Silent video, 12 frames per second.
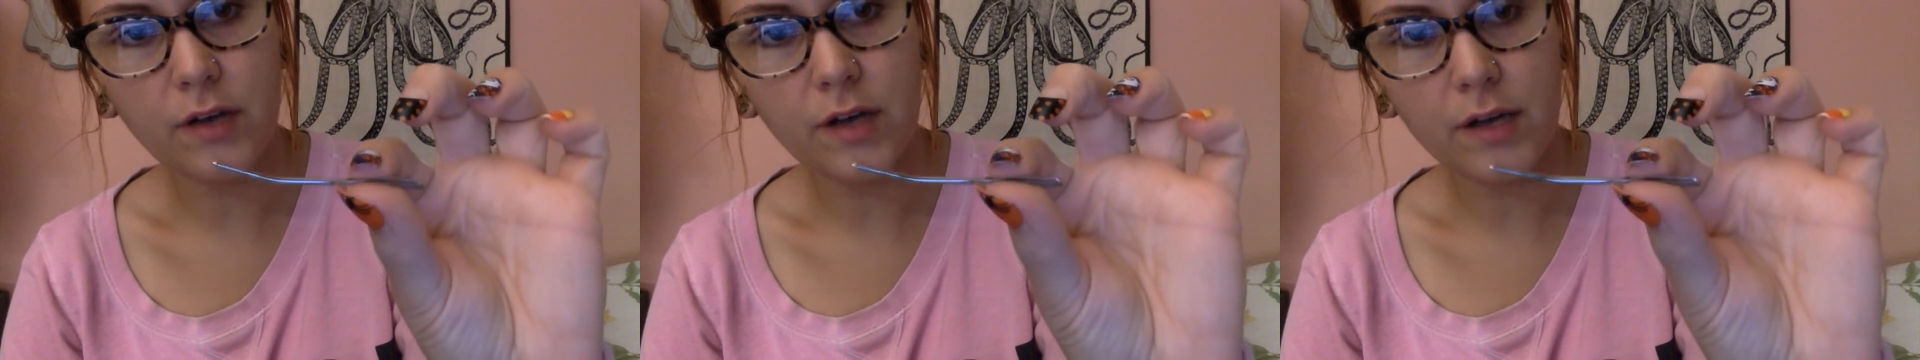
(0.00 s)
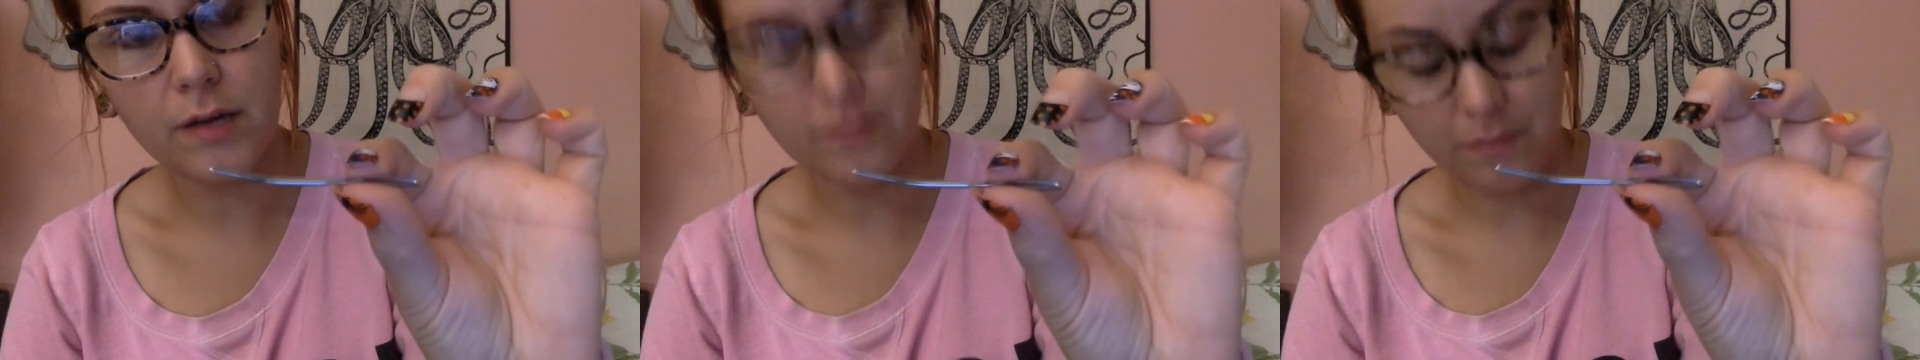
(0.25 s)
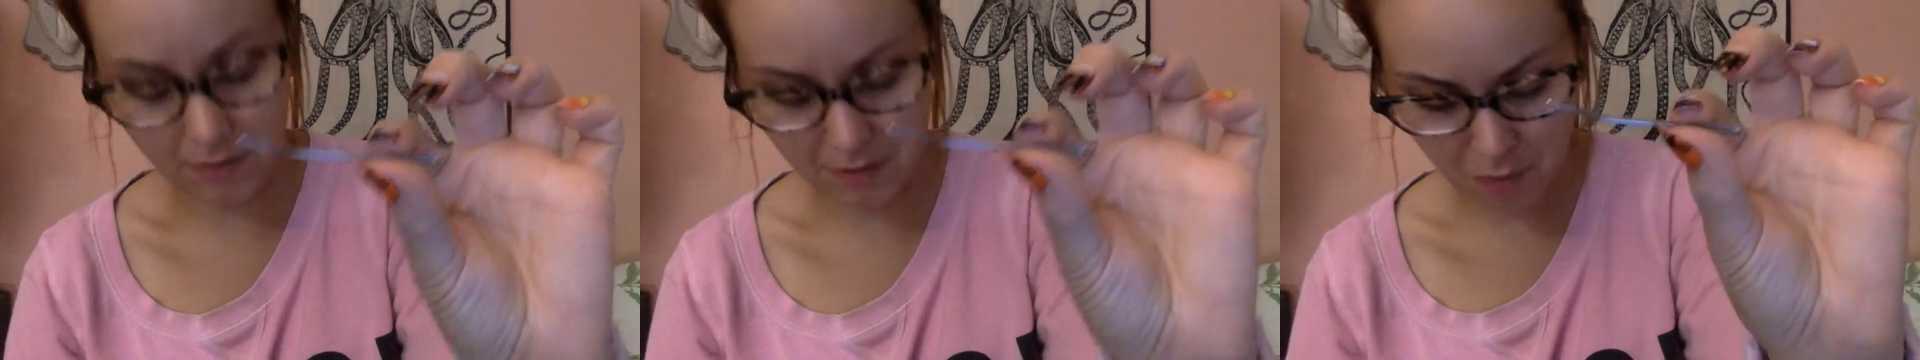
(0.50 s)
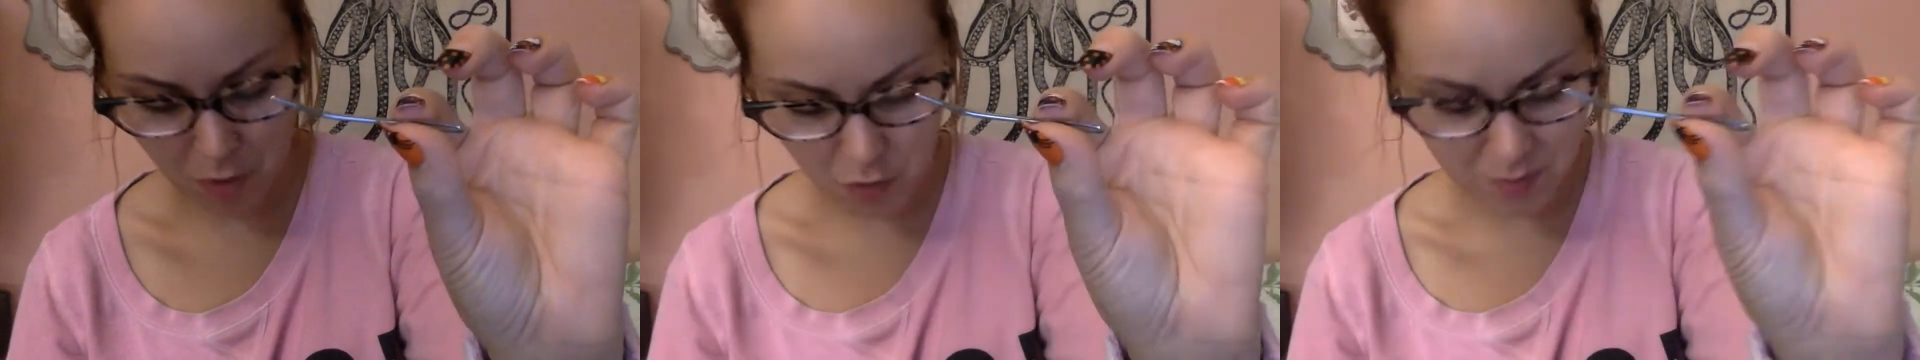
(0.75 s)

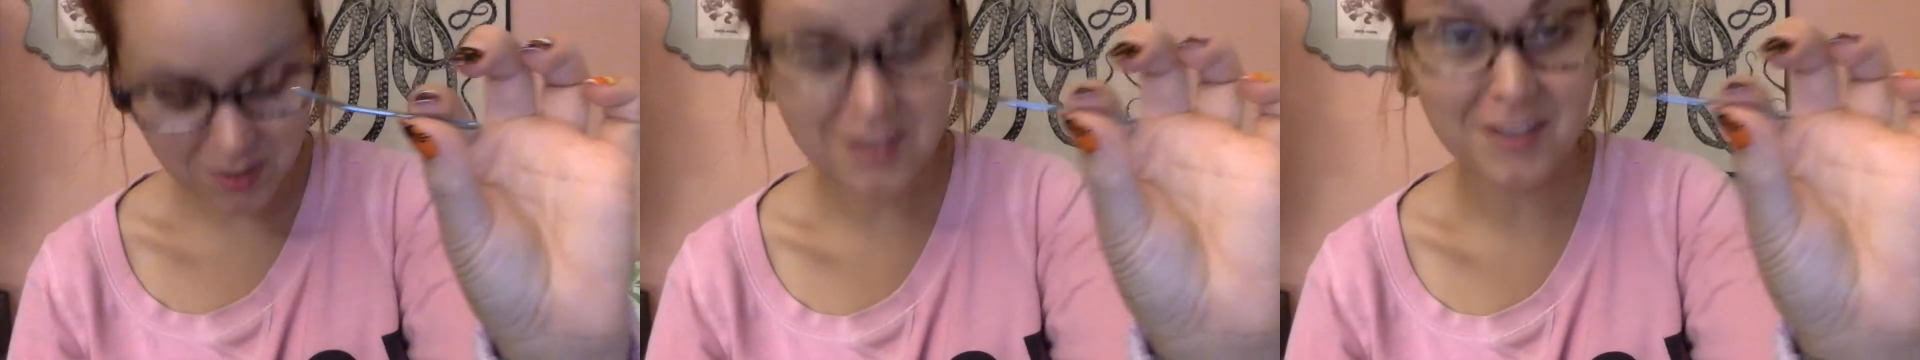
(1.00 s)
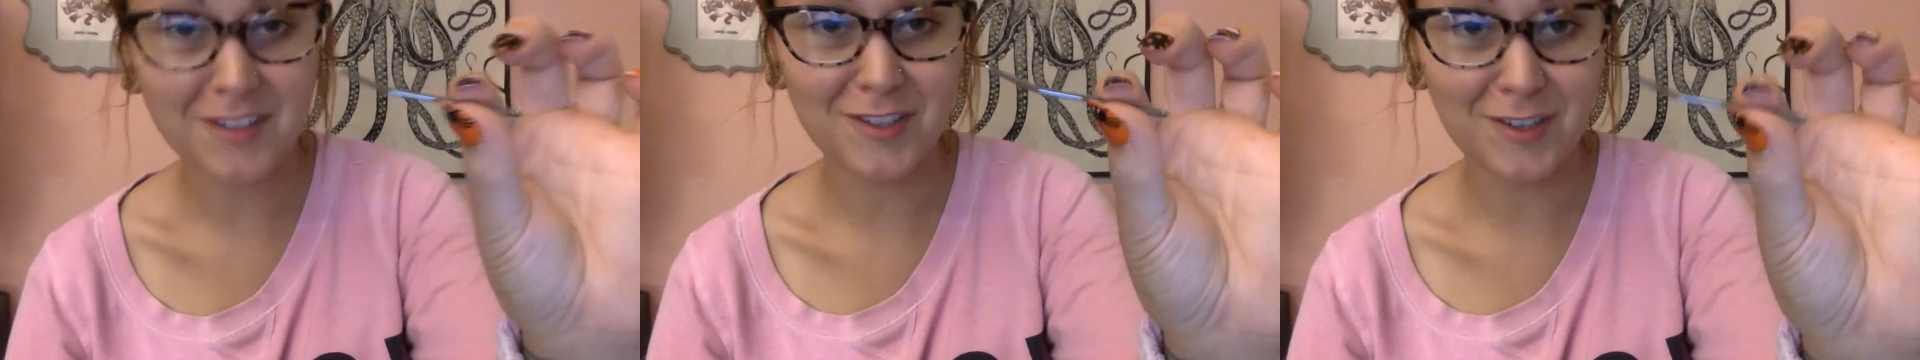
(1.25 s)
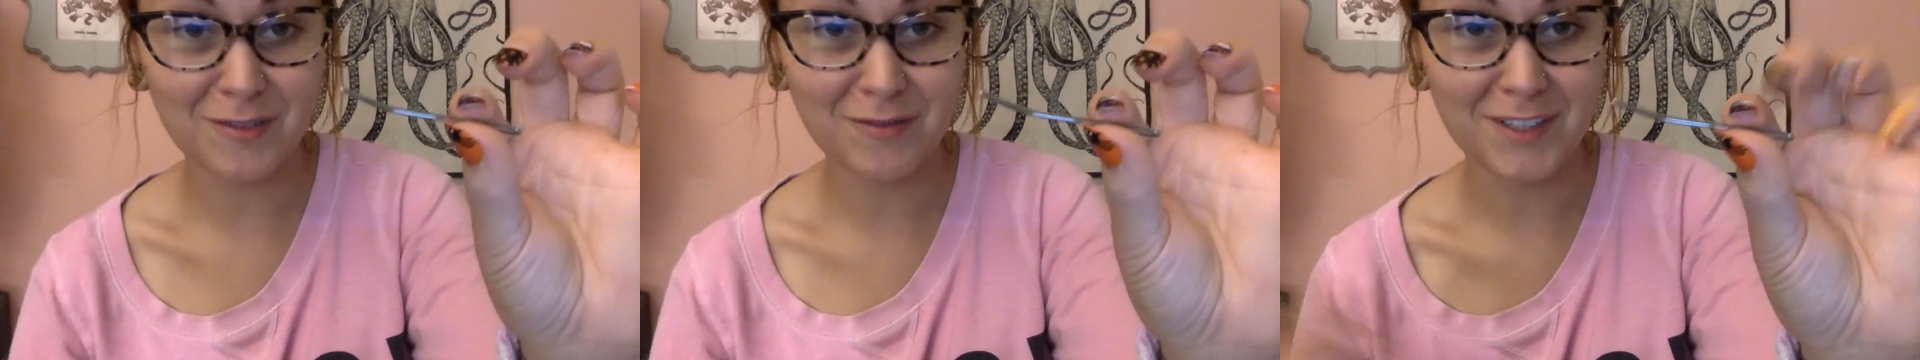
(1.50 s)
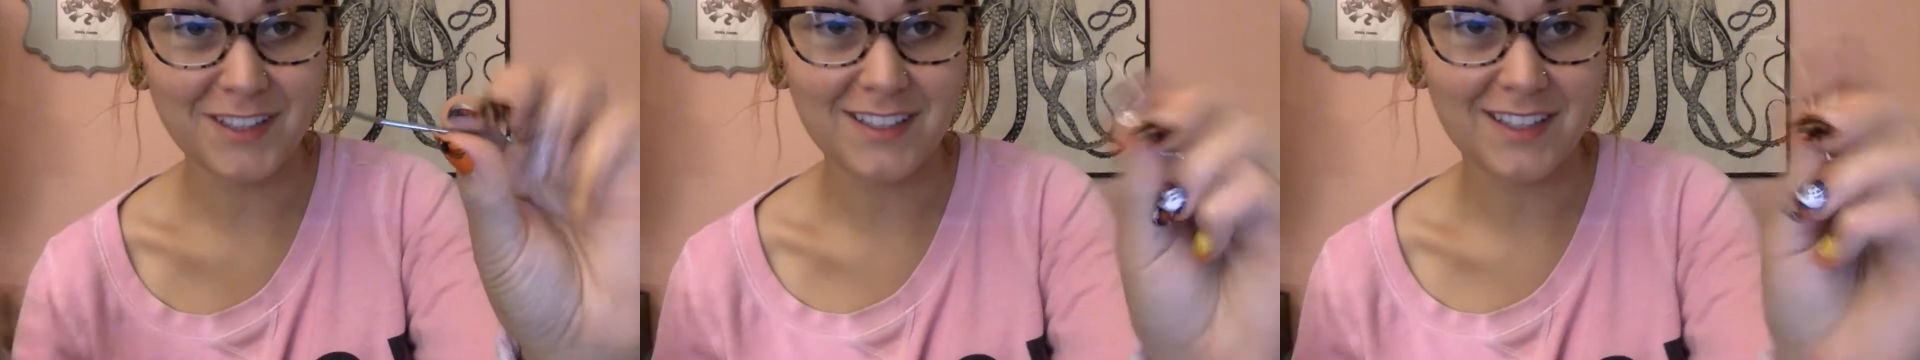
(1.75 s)
I'm hoping that this yarn
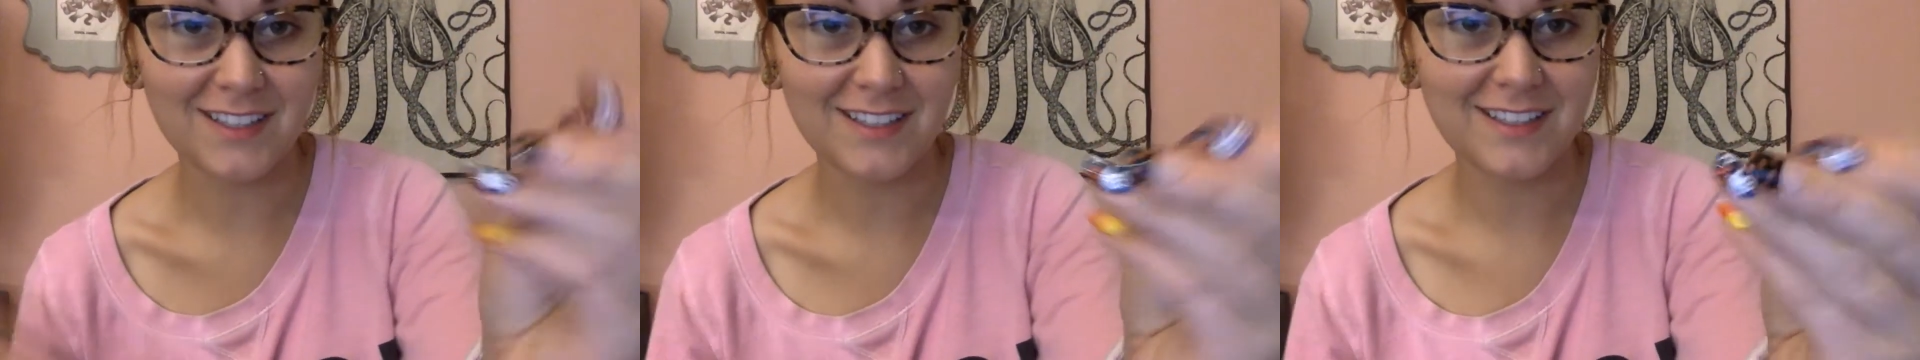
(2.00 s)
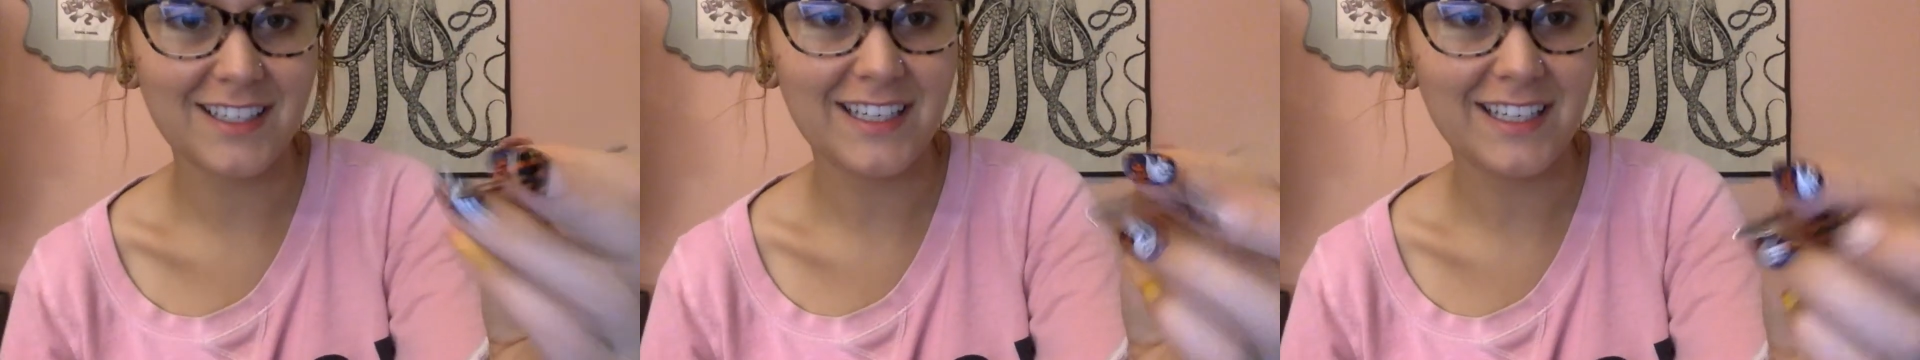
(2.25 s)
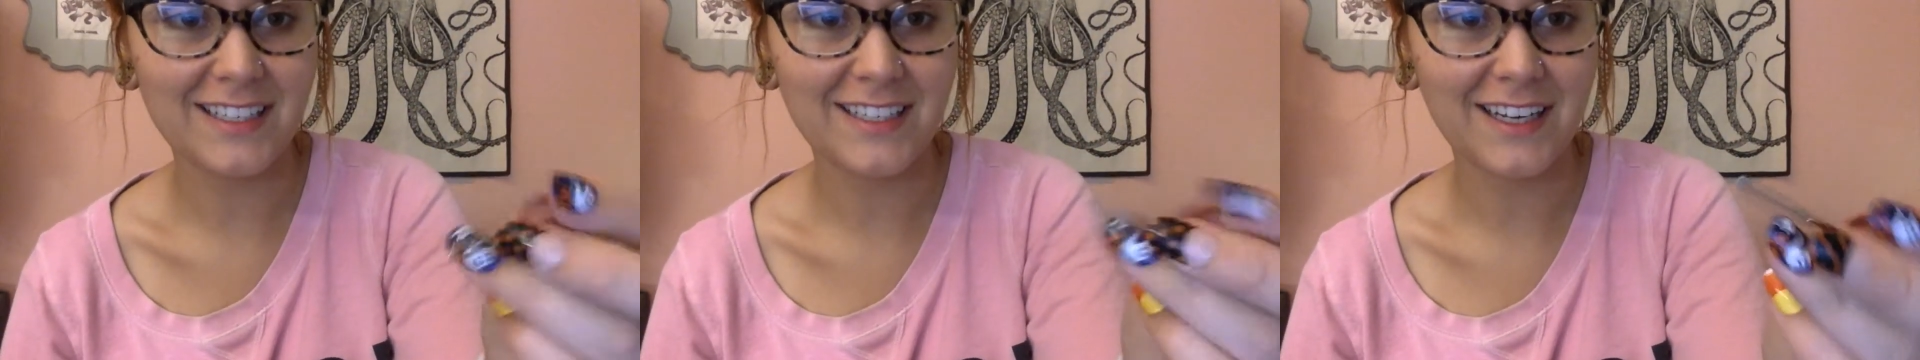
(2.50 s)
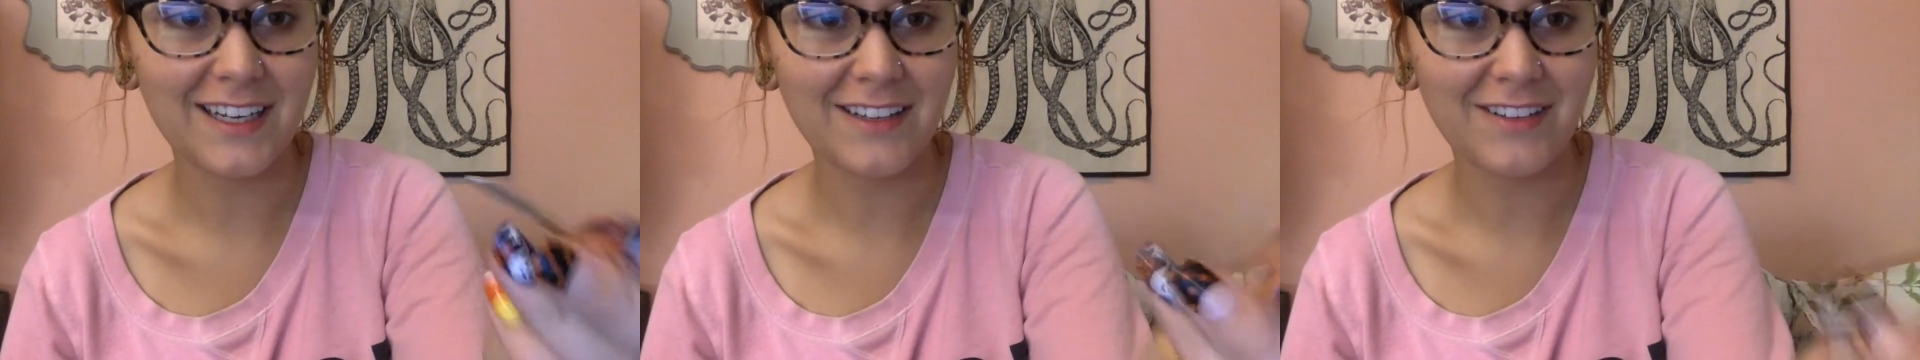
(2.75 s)
fits in this teeny
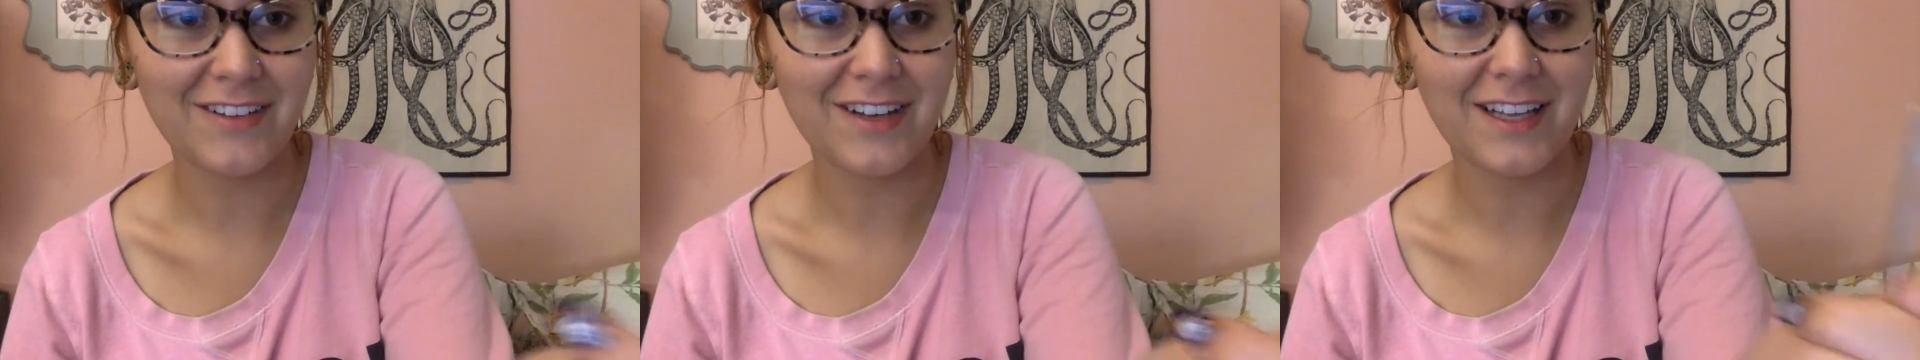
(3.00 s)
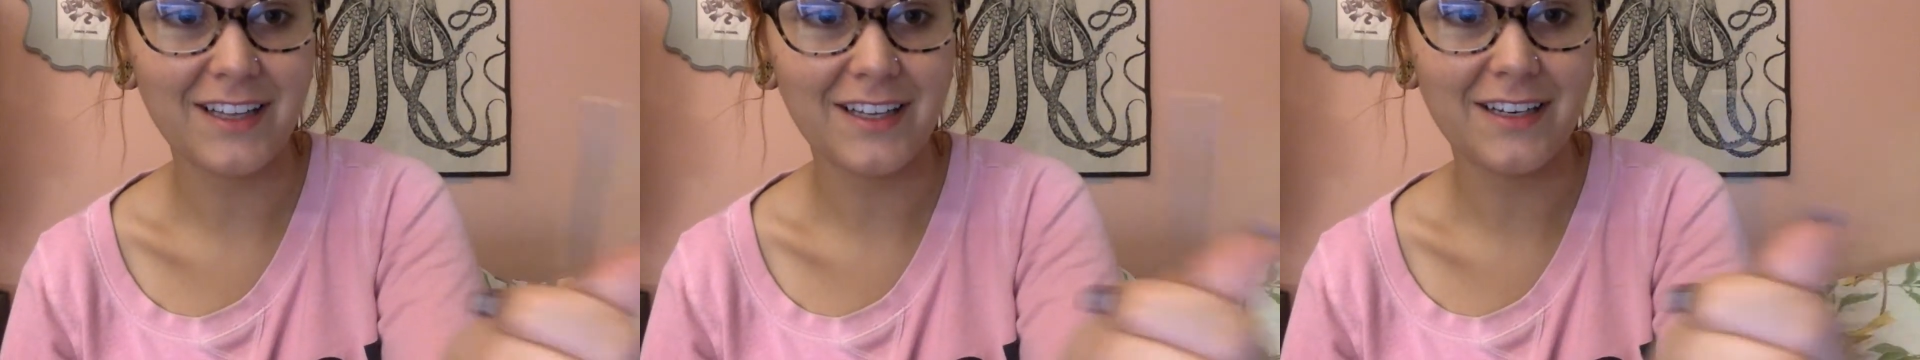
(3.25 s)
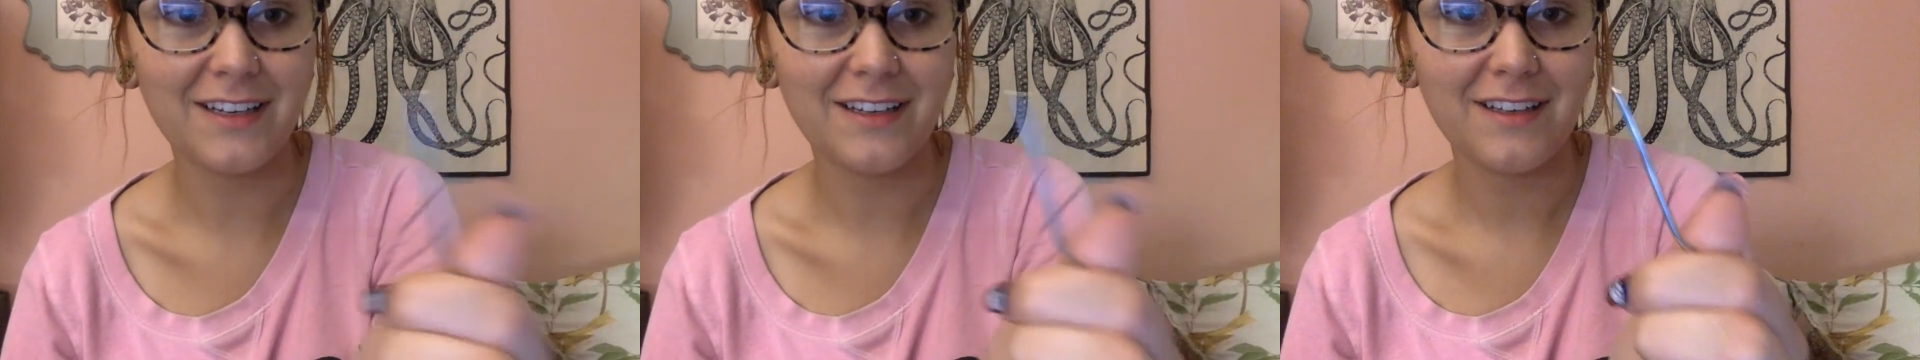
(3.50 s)
tiny little eyelet,